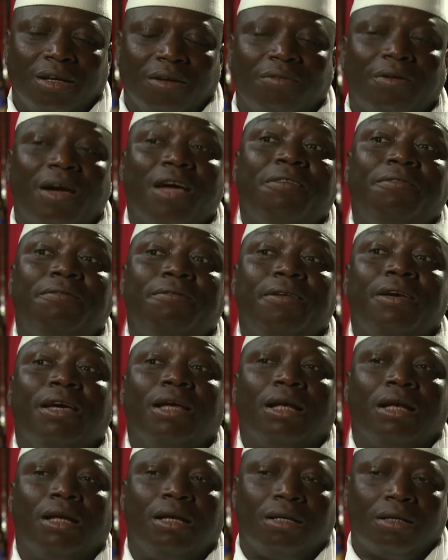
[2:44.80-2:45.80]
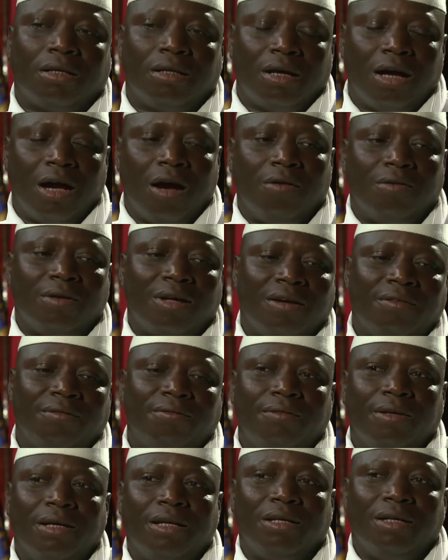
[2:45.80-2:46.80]
If I fail, I would have
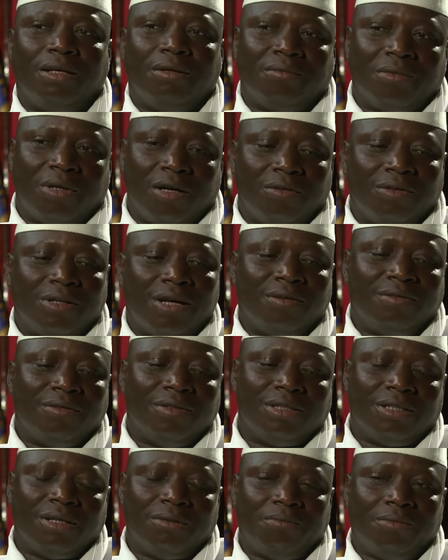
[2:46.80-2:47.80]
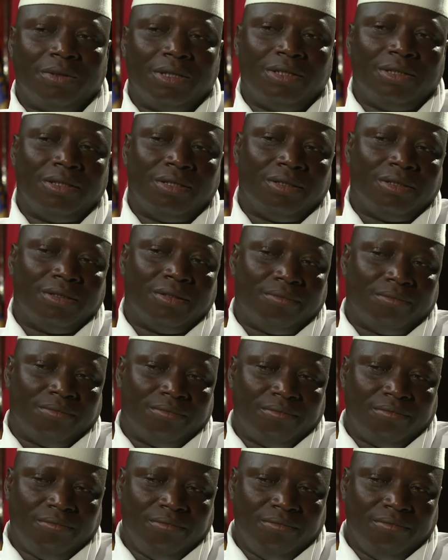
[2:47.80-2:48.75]
failed them, I would have disappointed them.